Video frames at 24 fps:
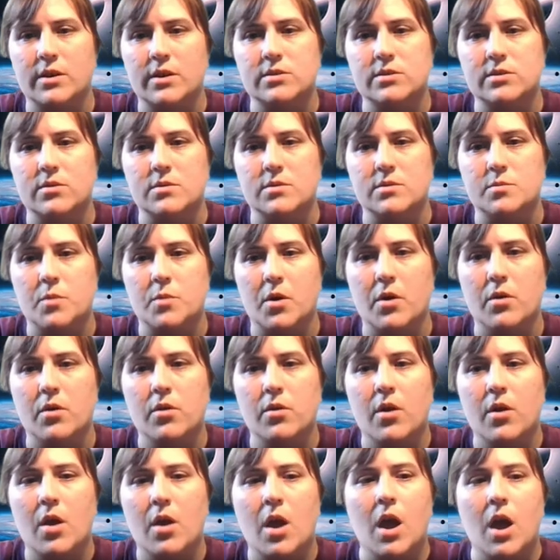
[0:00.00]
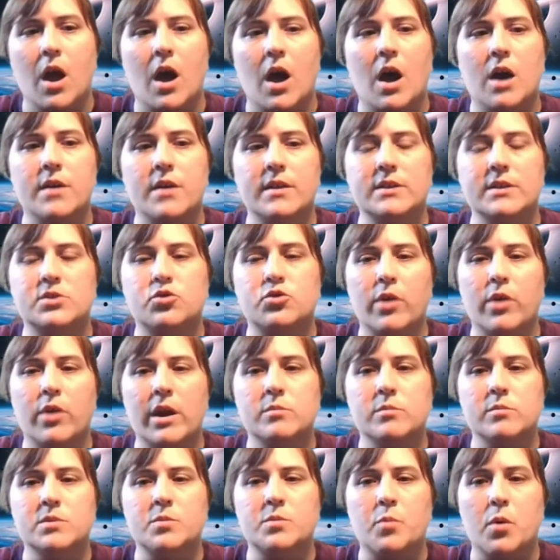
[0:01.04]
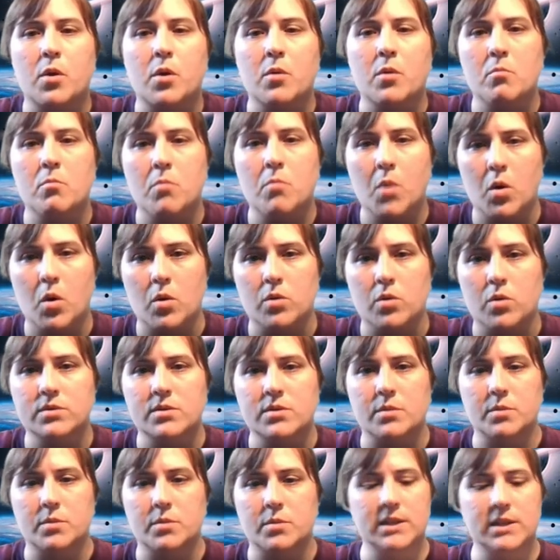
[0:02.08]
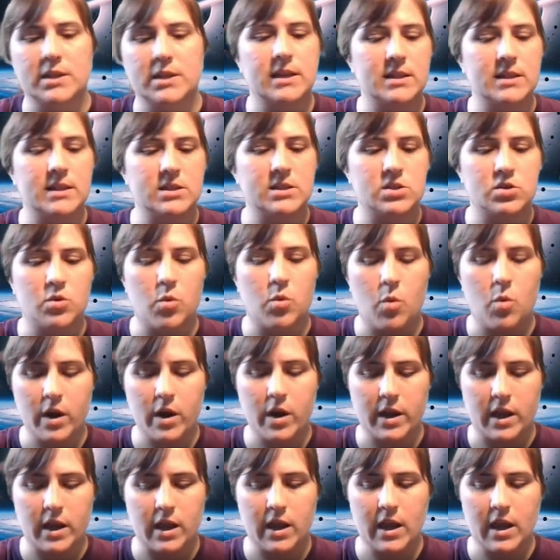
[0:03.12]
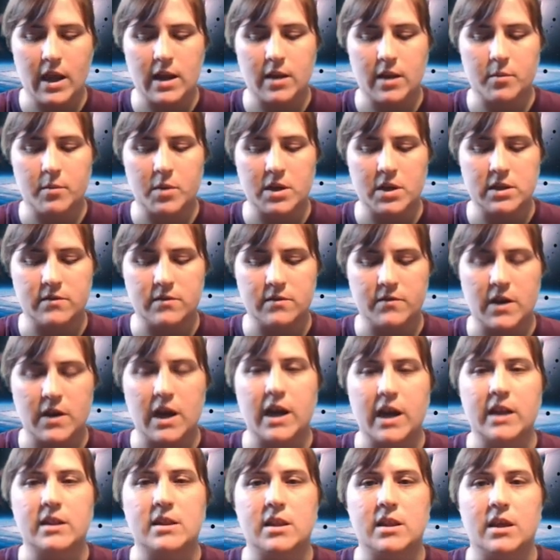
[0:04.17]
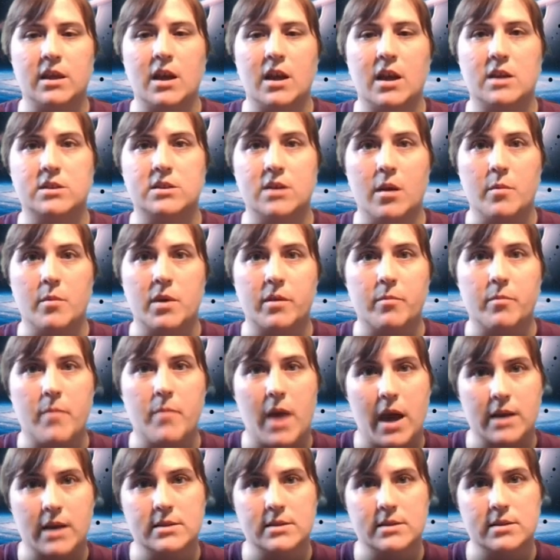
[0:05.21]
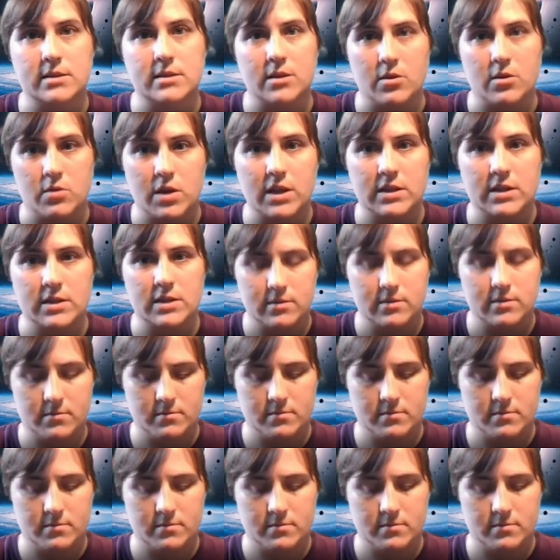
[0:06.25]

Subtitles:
it's so small, that's grams per mole. So I'm going to take this 20, and I'm going to divide the atomic mass unit.